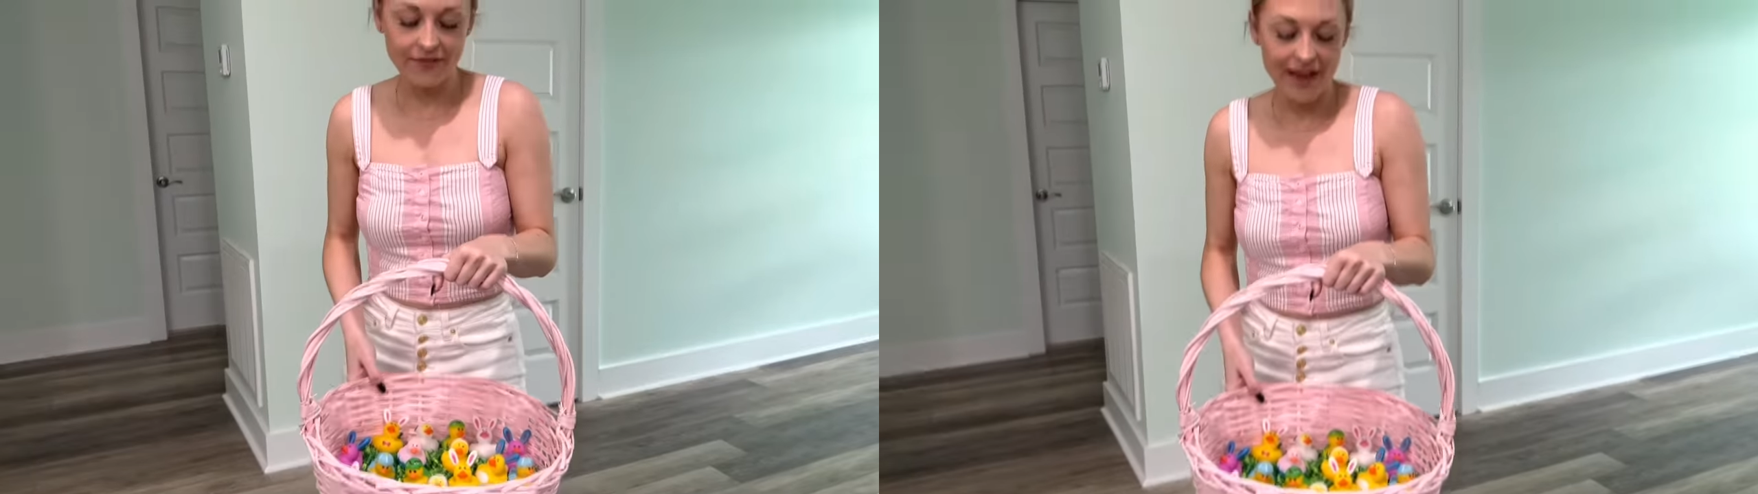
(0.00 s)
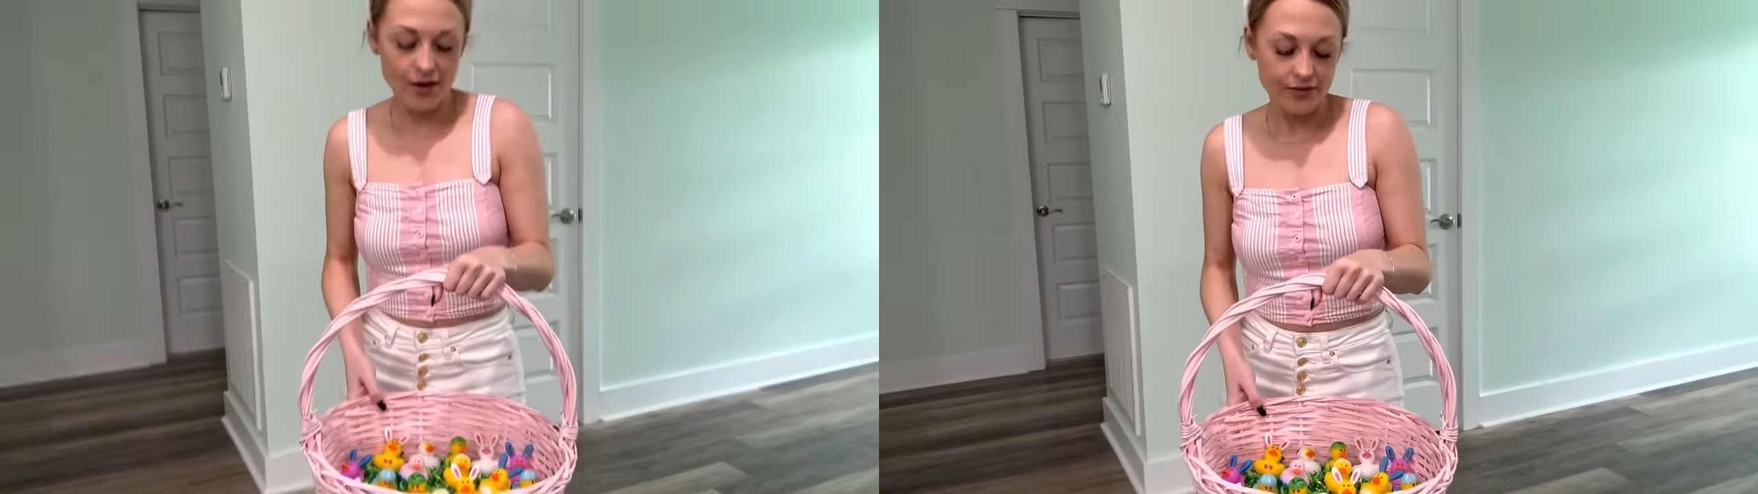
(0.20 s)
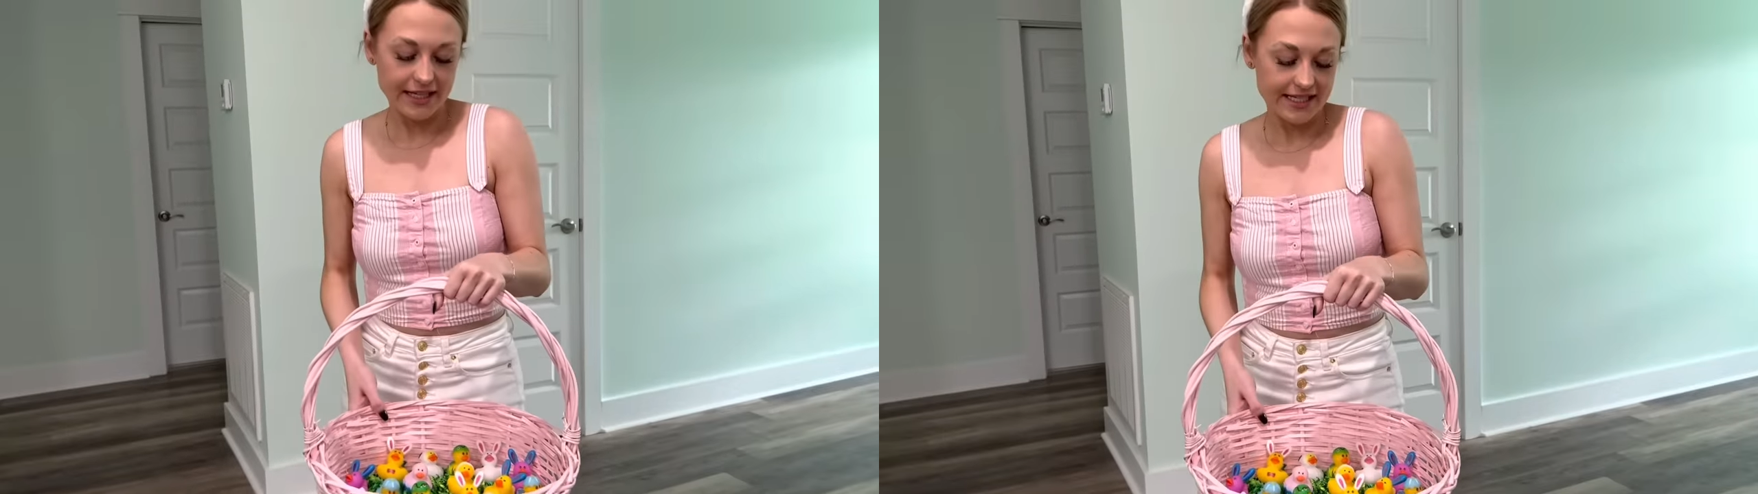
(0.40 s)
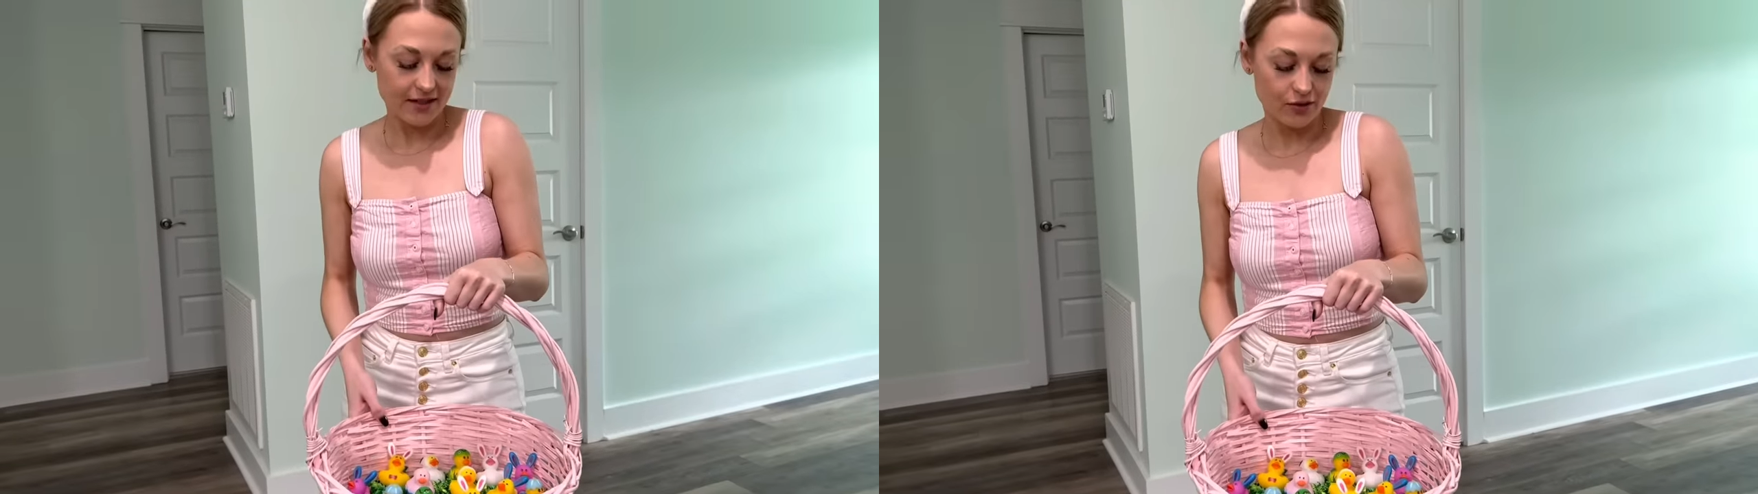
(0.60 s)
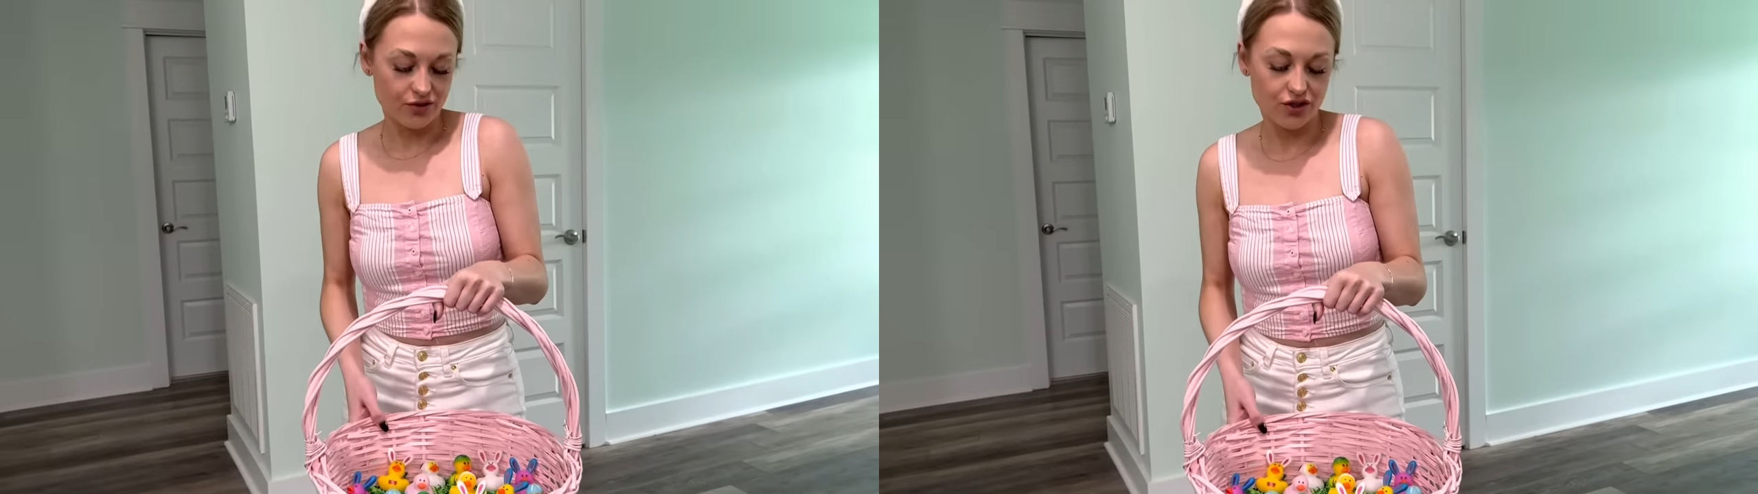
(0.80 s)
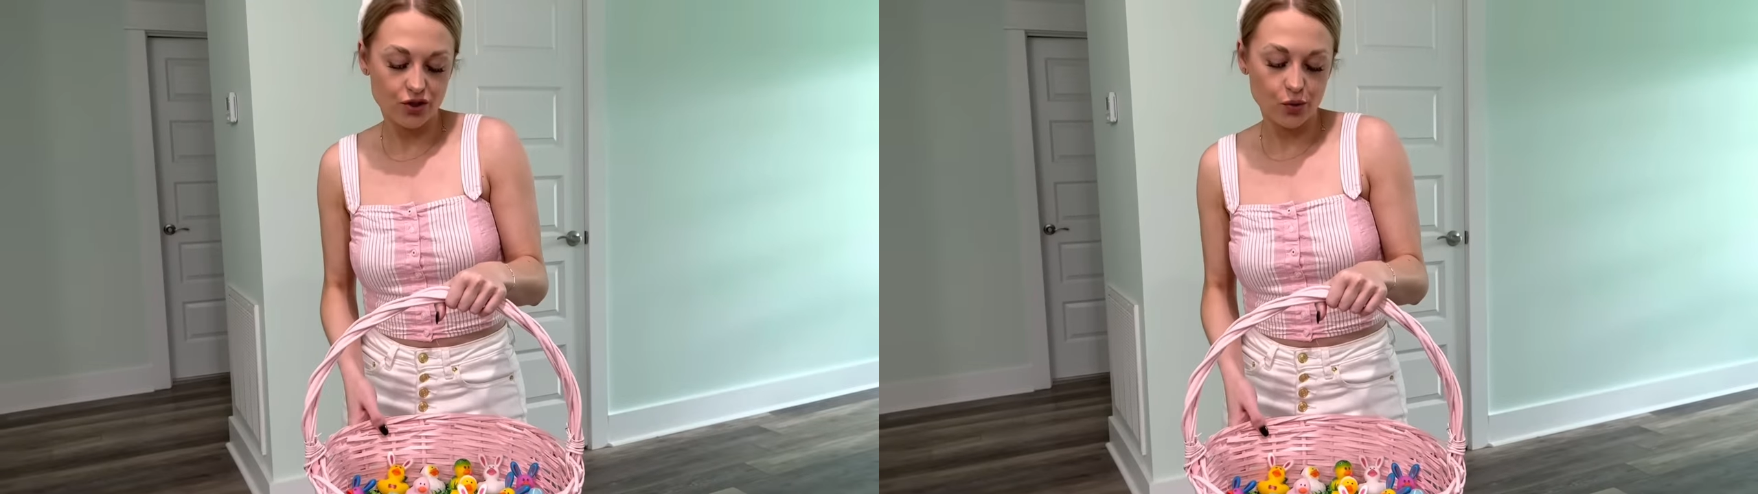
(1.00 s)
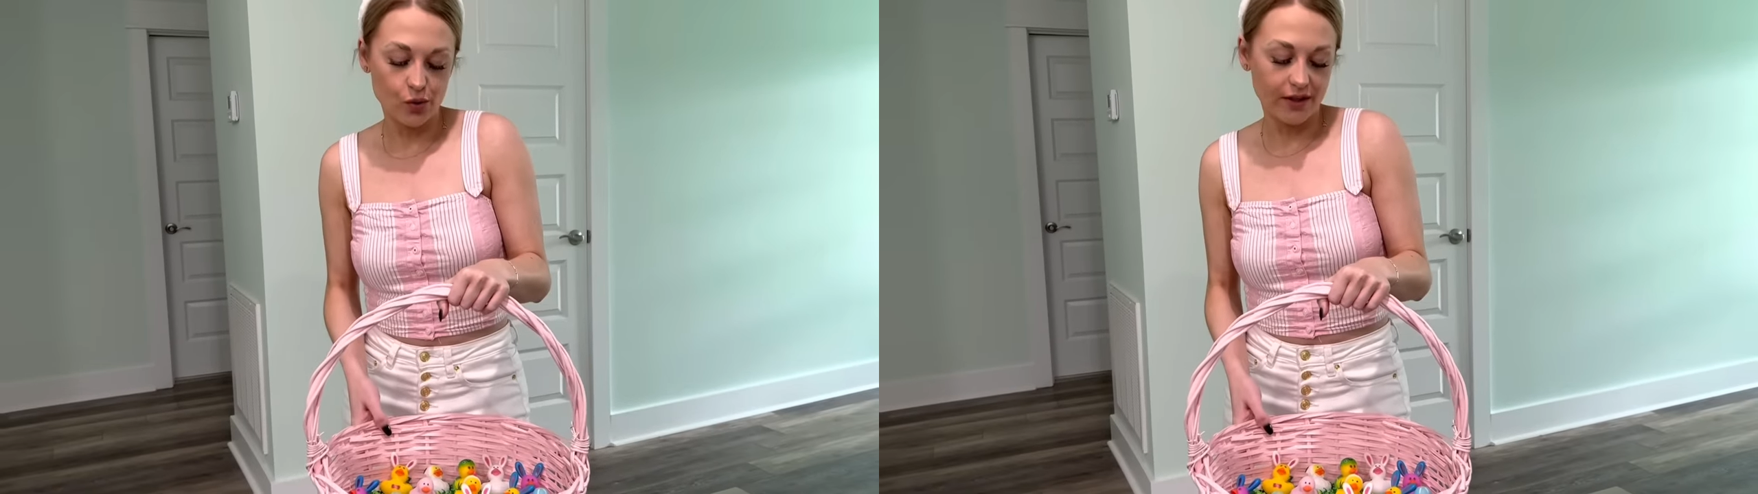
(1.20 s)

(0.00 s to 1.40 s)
found these little school